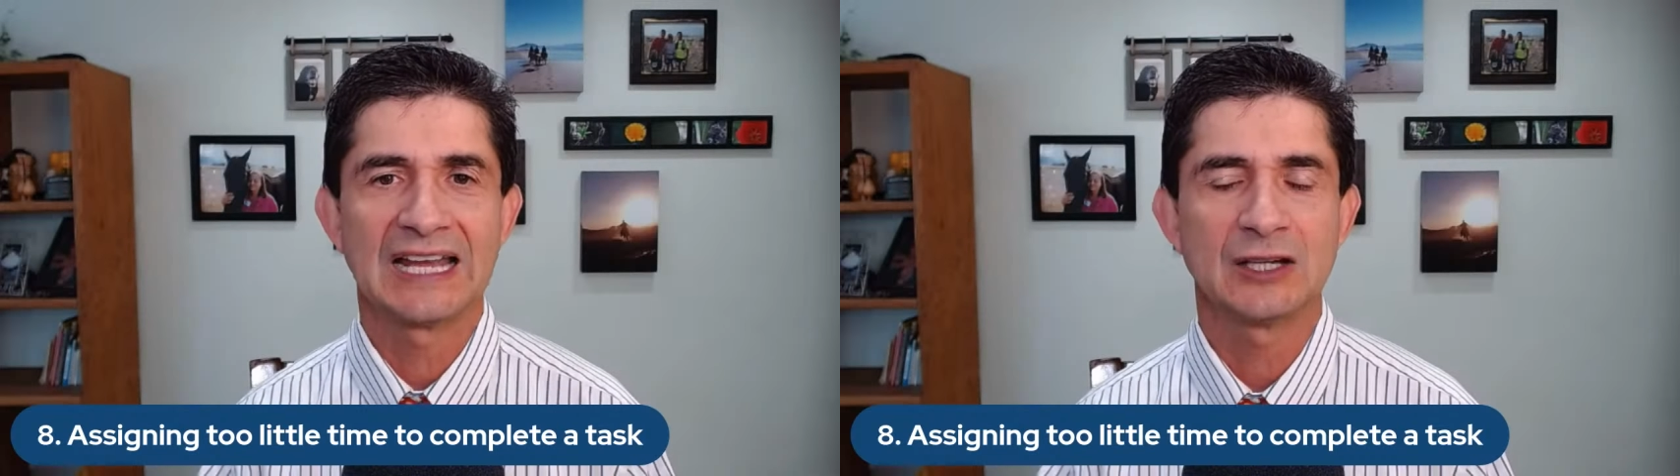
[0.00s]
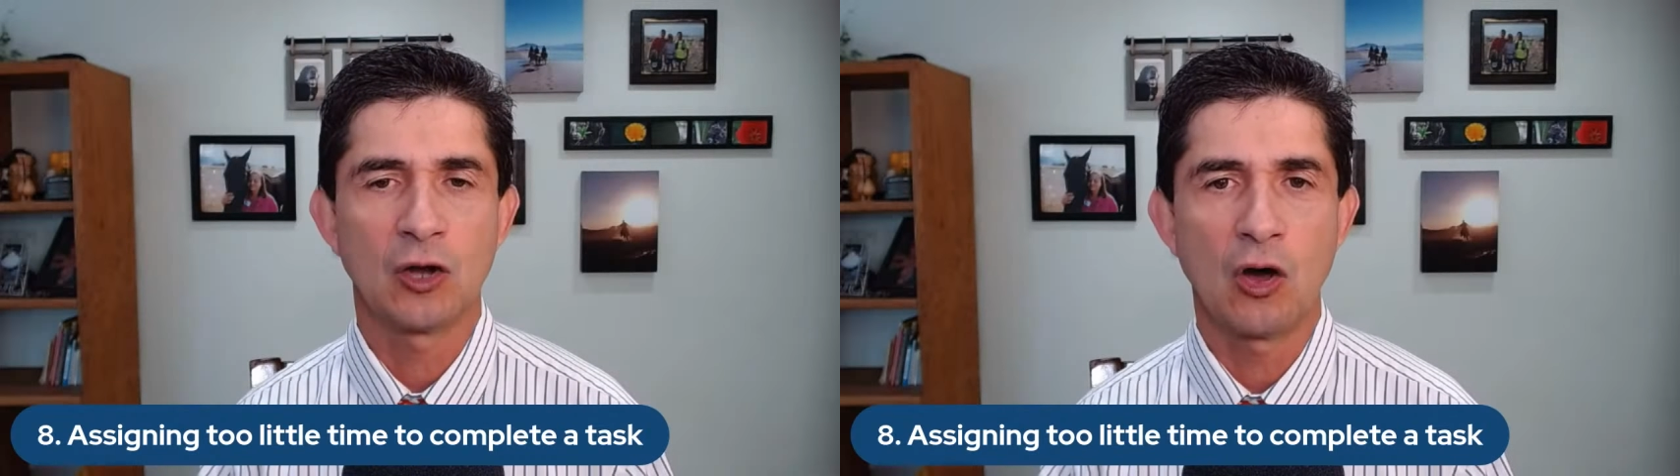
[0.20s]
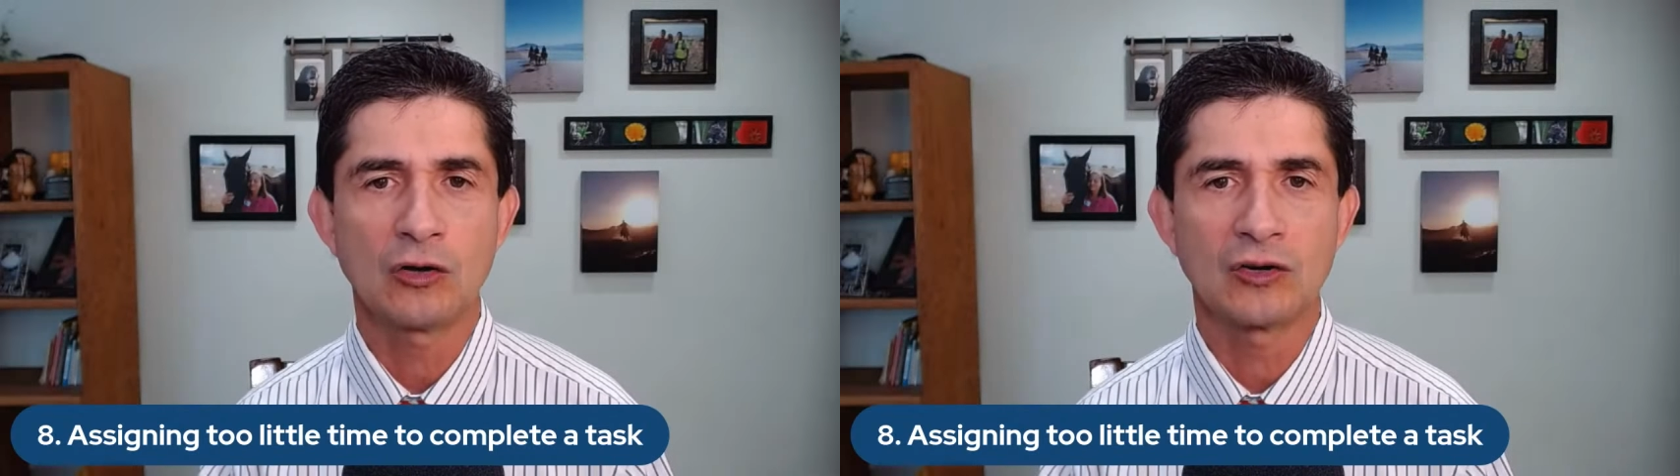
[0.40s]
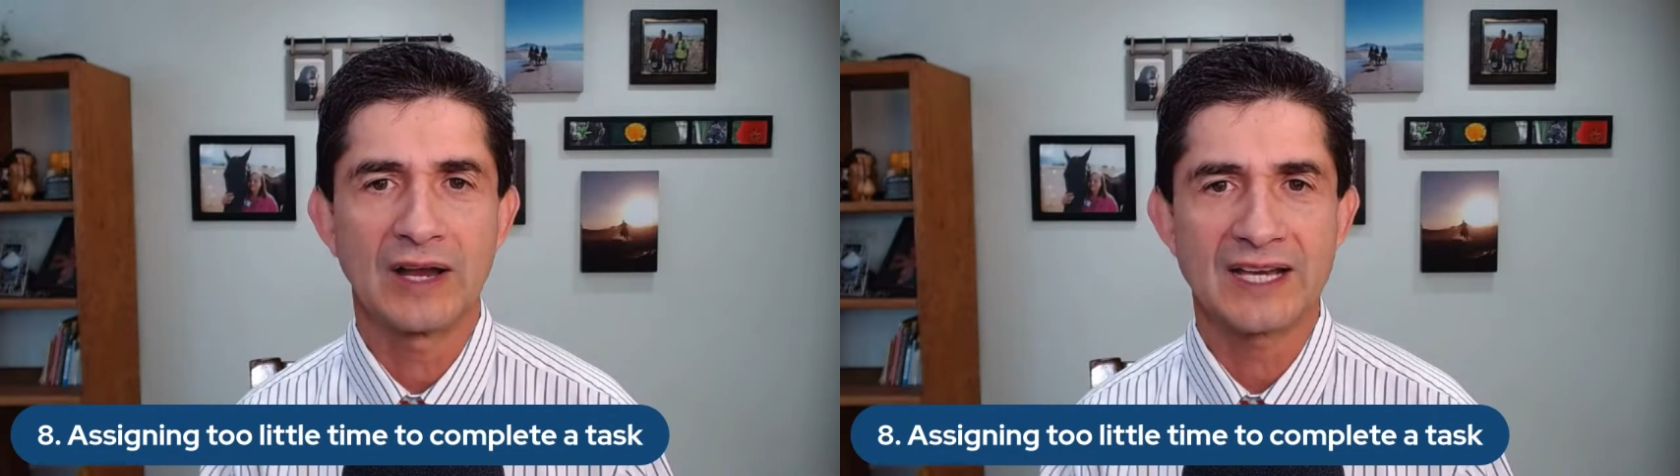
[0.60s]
a longer